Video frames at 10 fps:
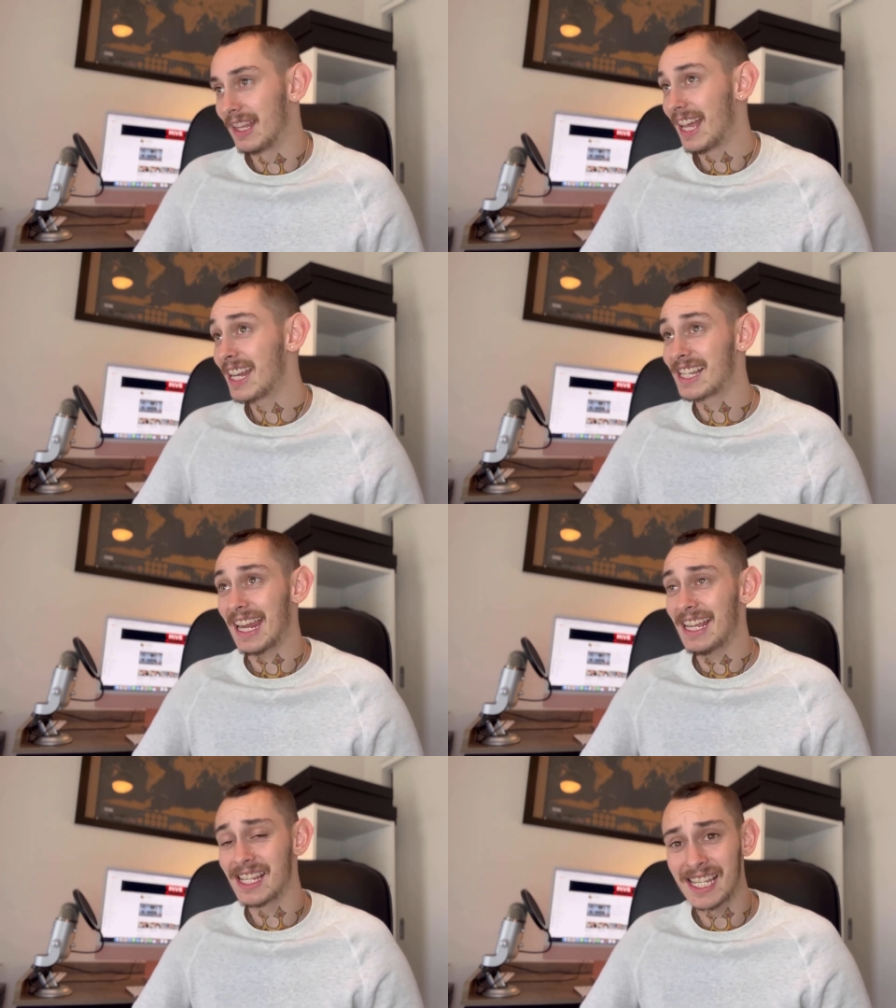That is
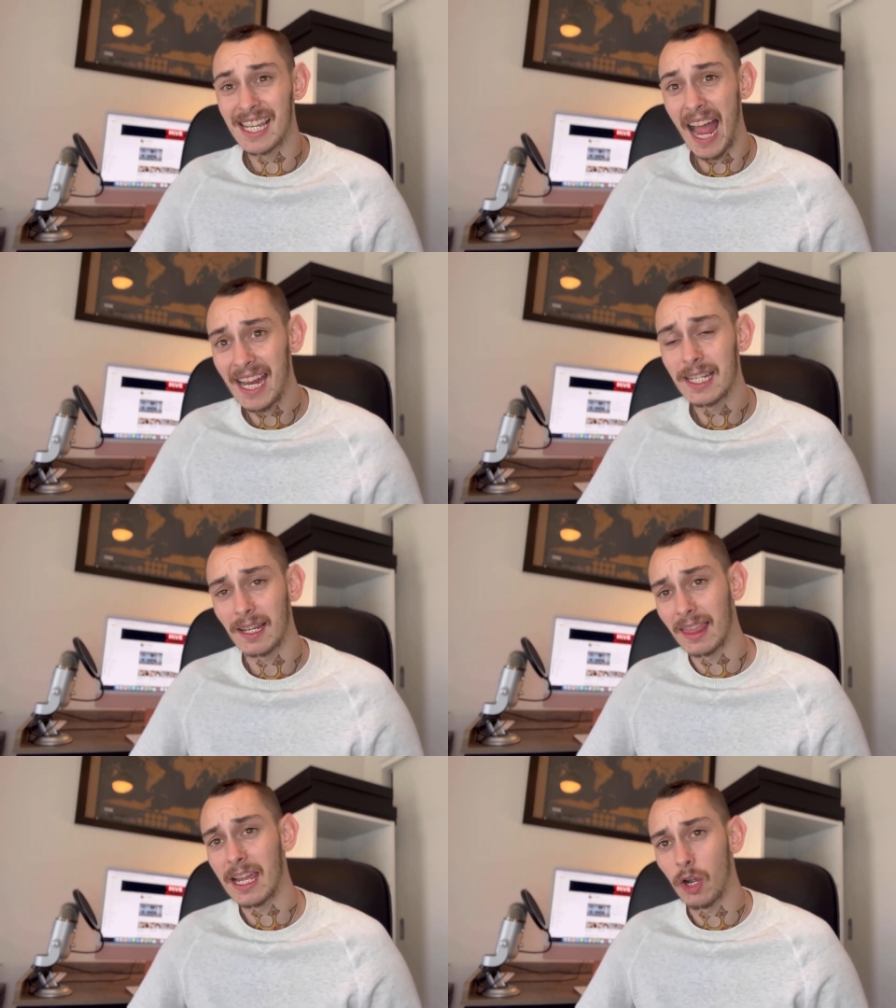insane to
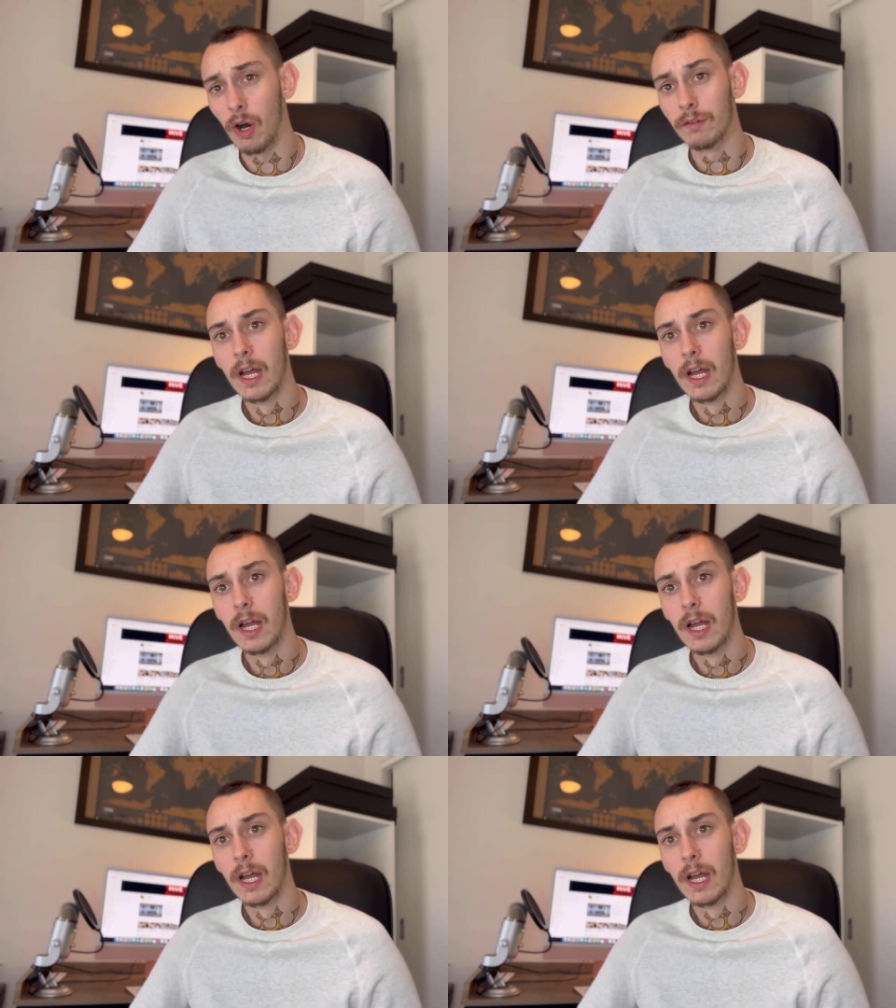think of,